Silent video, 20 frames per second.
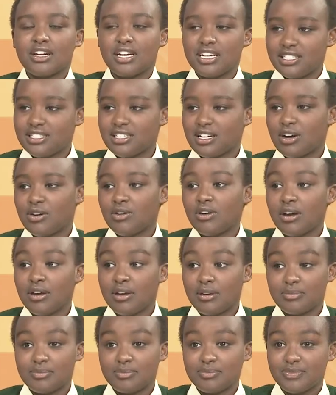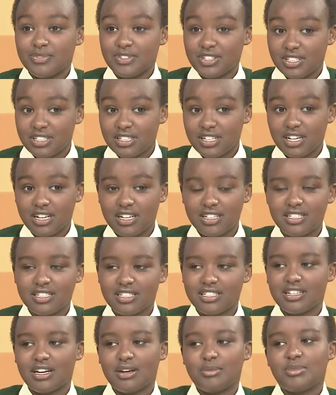right now, I am very glad
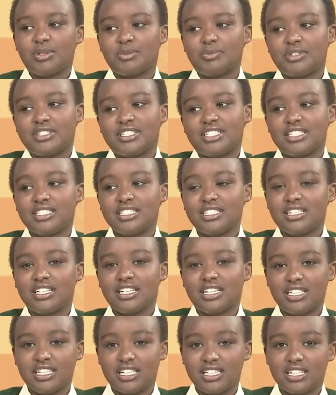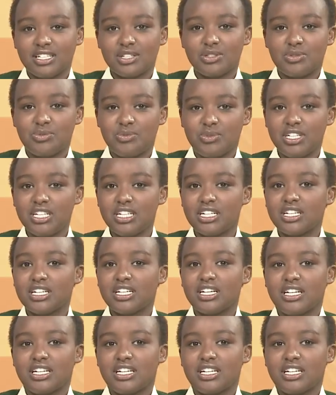that I am representing Kenya next week,